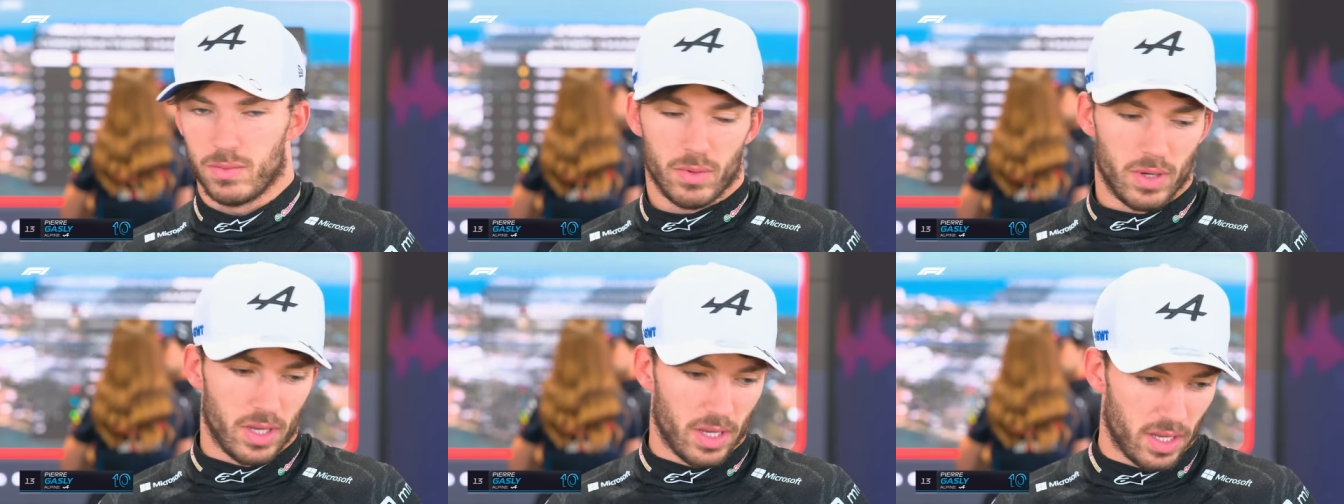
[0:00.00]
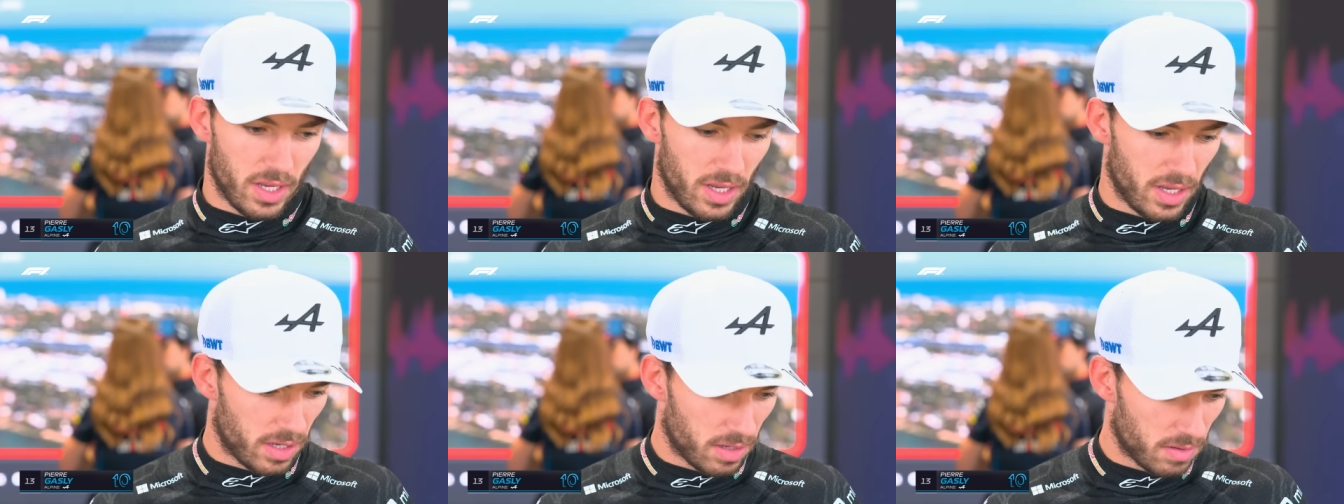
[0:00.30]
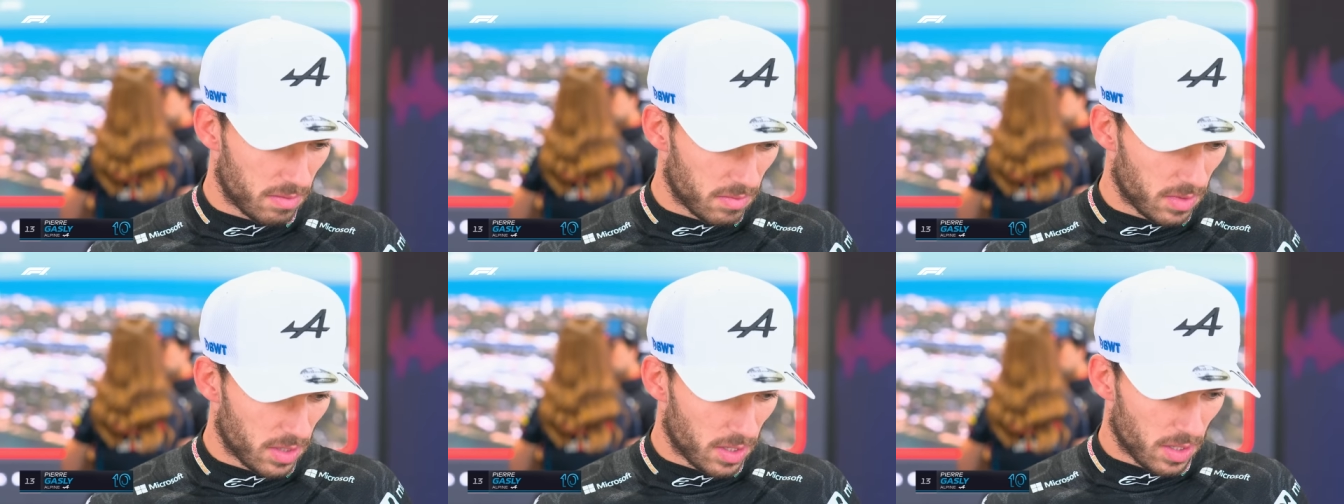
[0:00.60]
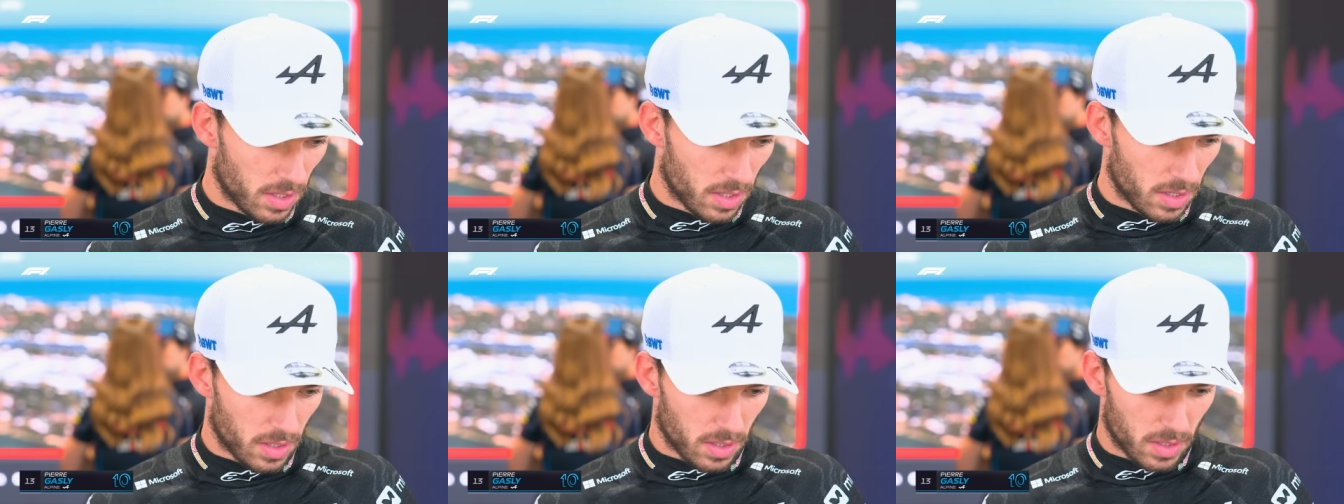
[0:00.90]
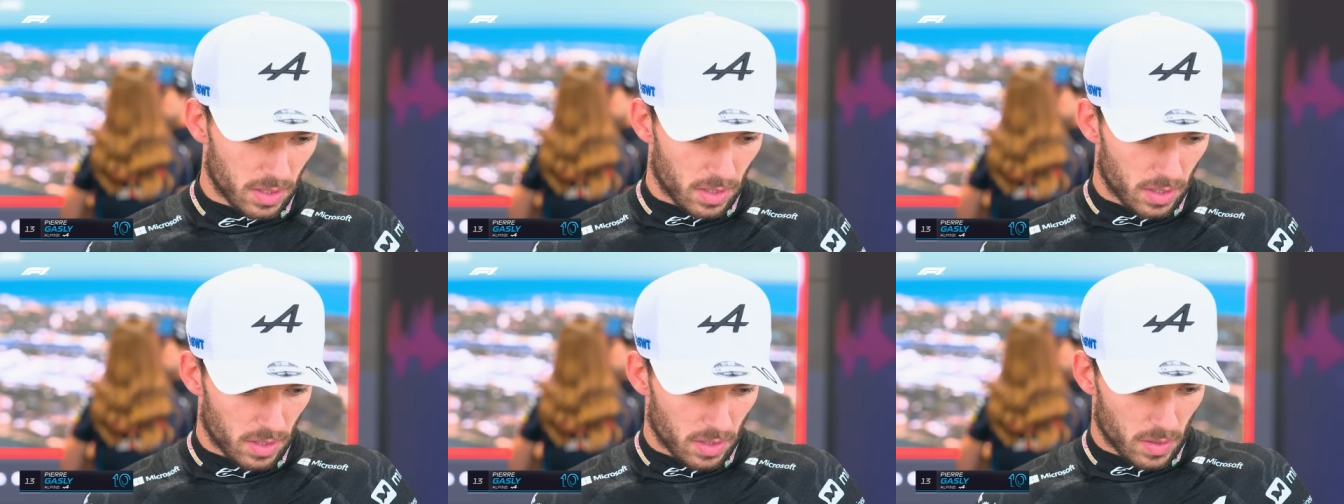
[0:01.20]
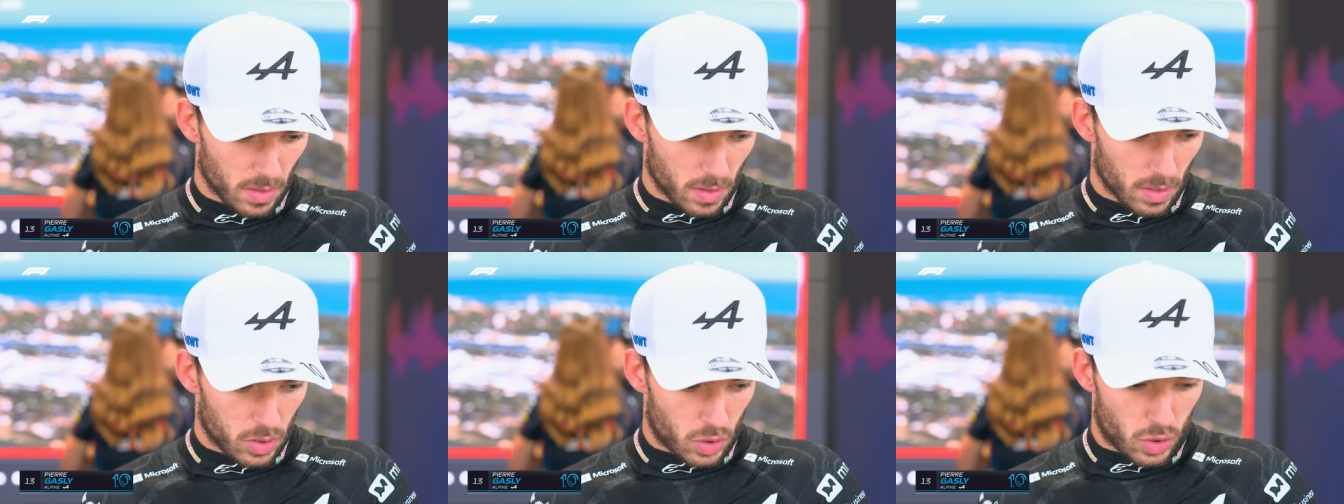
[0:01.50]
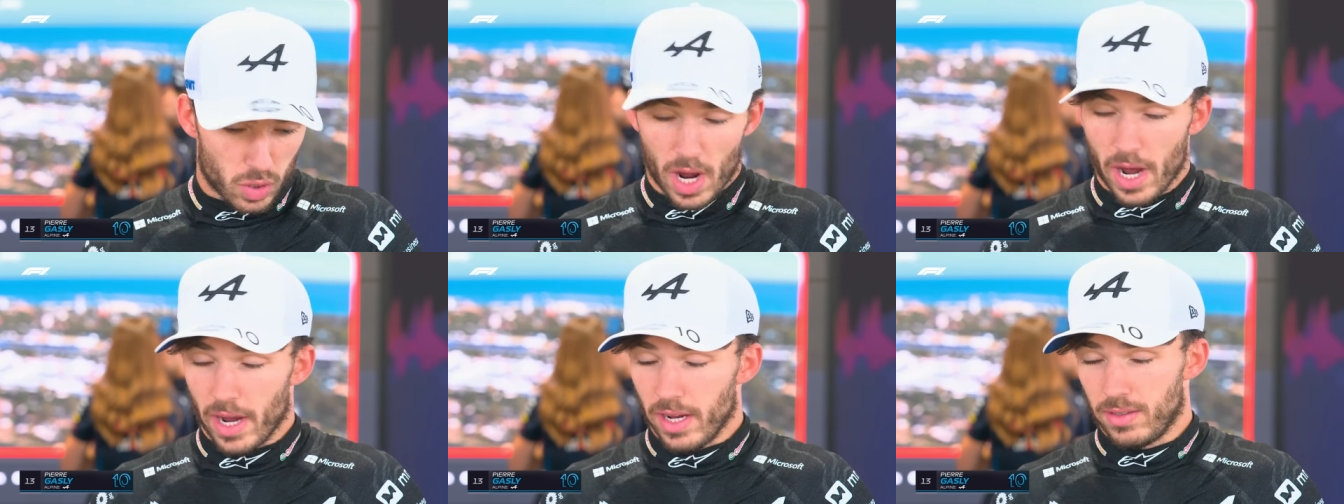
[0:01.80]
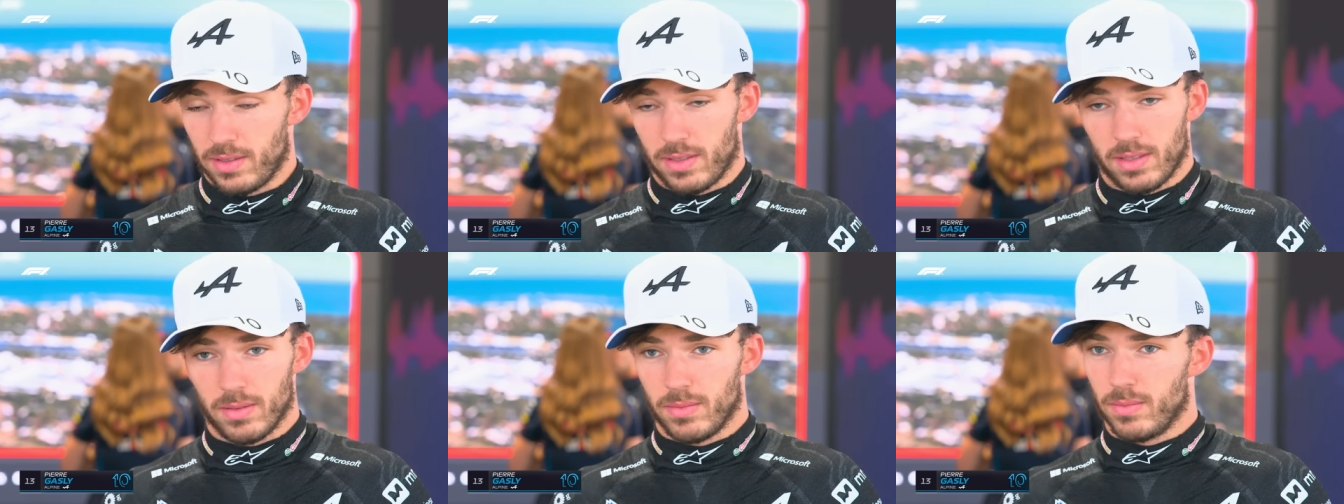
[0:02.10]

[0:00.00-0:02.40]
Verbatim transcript: We tried